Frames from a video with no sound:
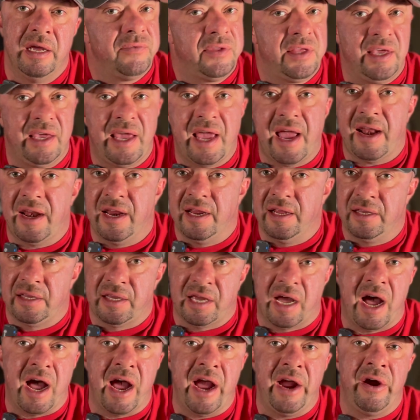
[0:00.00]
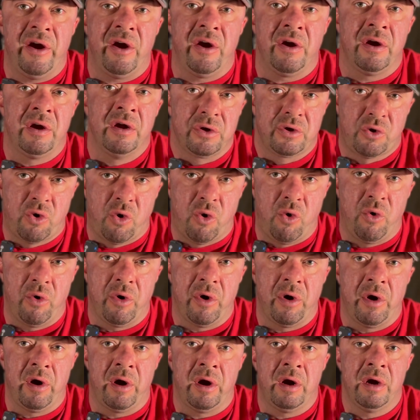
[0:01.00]
to get an entire
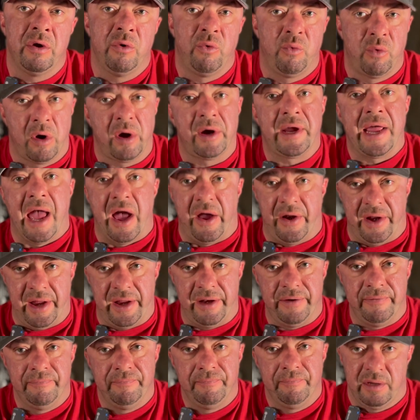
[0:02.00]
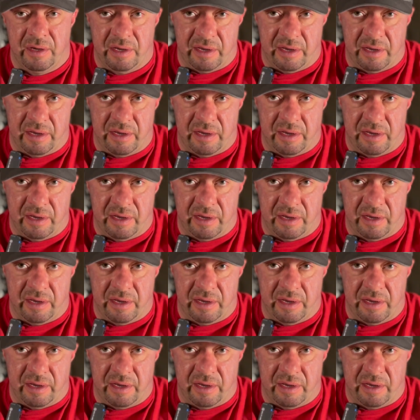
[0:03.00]
core workout in.